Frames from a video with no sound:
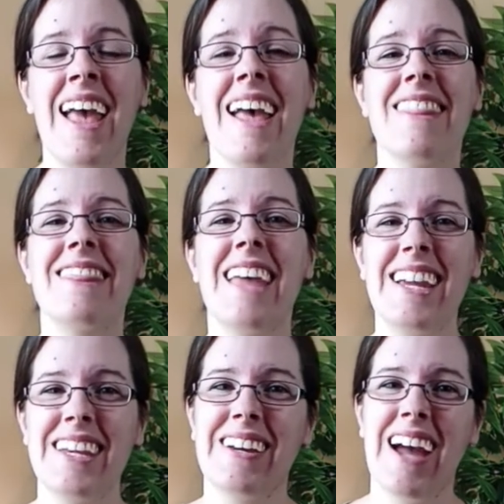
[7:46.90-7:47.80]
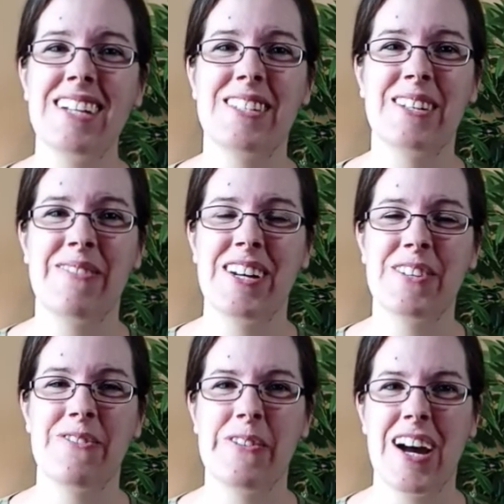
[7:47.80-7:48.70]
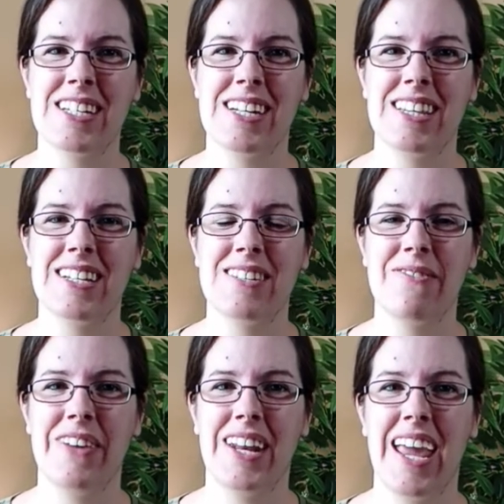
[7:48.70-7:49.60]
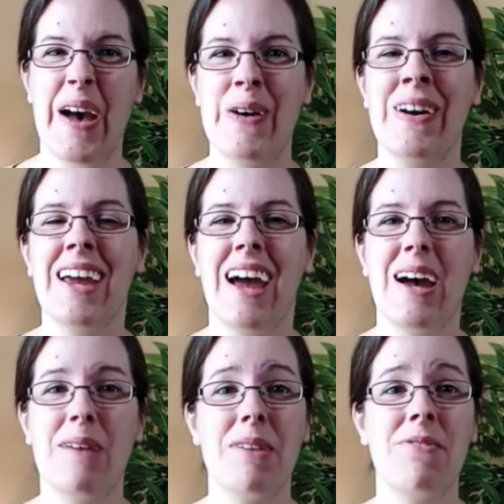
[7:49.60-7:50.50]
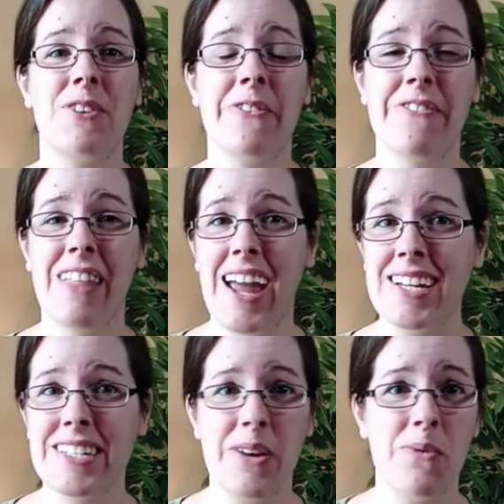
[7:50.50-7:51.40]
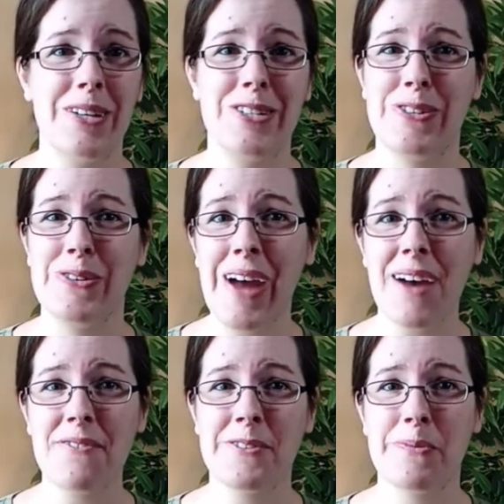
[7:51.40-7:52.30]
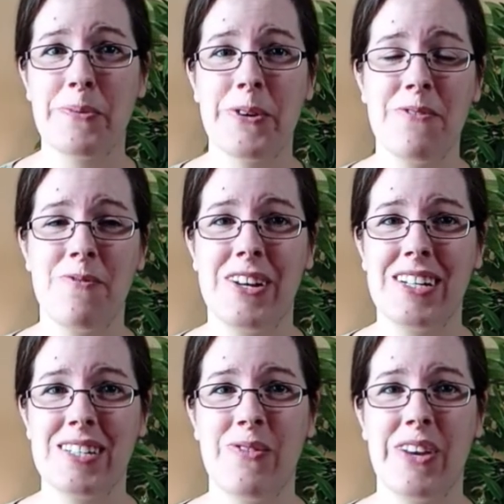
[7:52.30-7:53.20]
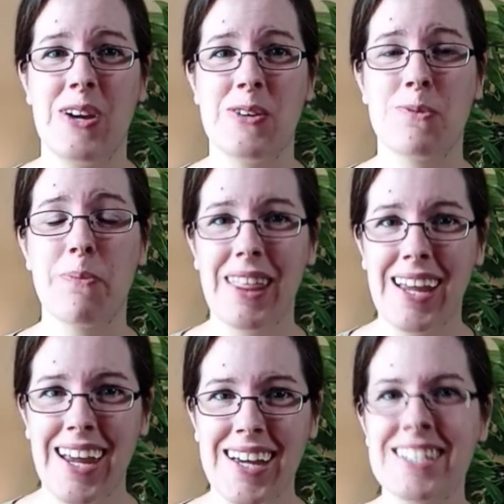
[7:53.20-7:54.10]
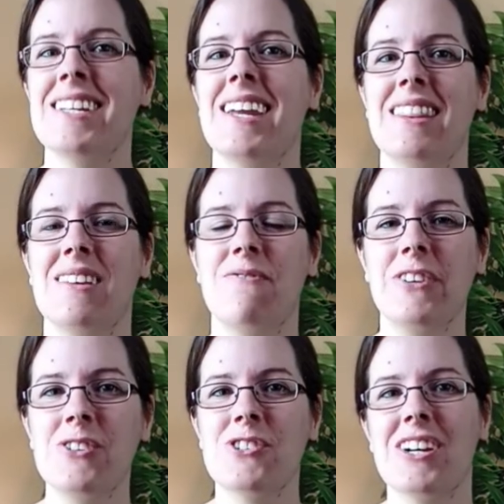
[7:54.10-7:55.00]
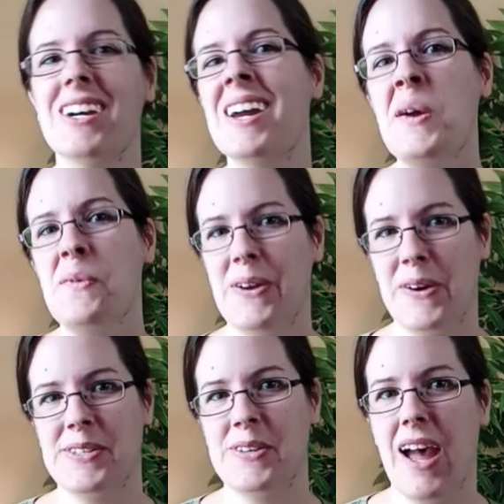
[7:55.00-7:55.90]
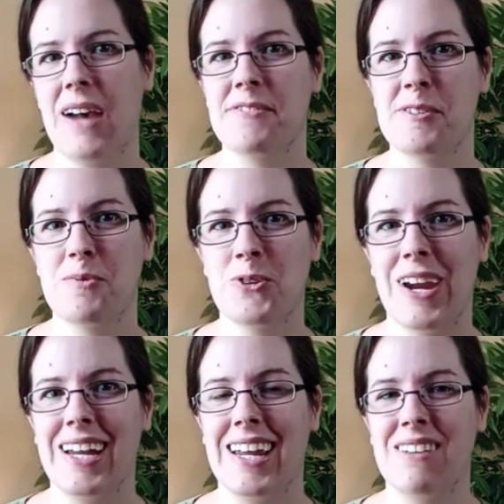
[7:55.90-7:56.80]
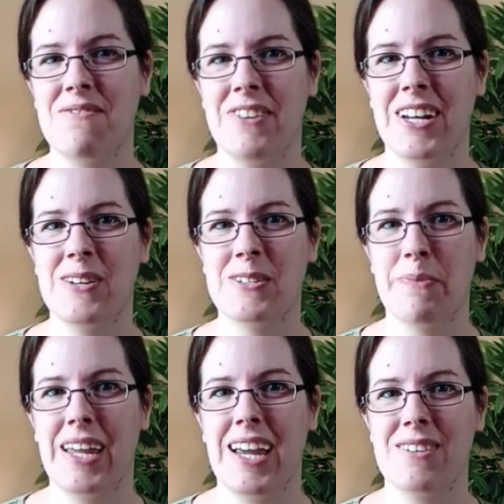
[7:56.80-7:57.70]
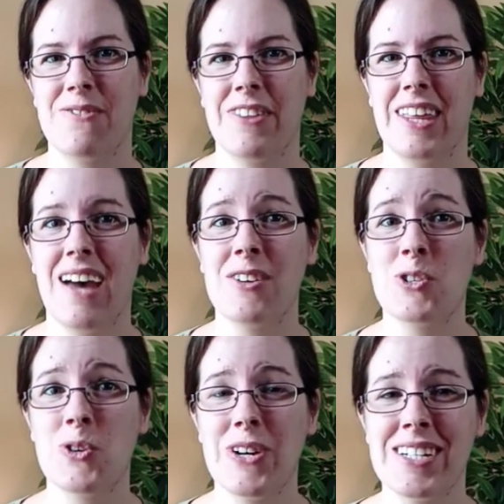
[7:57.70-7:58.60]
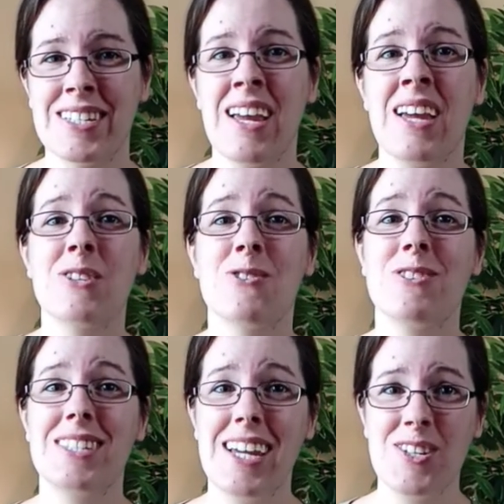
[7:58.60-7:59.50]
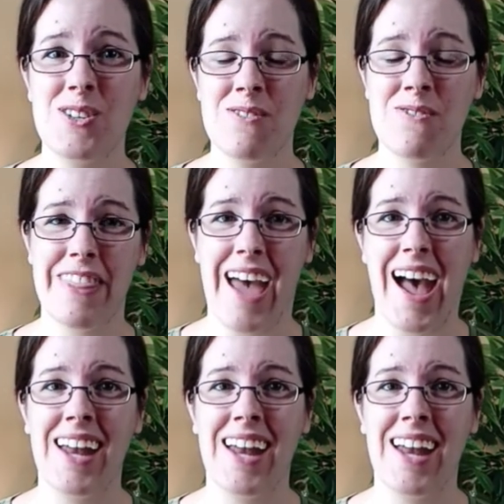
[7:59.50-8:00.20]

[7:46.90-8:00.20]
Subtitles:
Thank you guys so much for watching this video. If you've liked it, we do have some more fitness videos planned in the future. We also have some training videos planned for the outdoors, so stay tuned for that.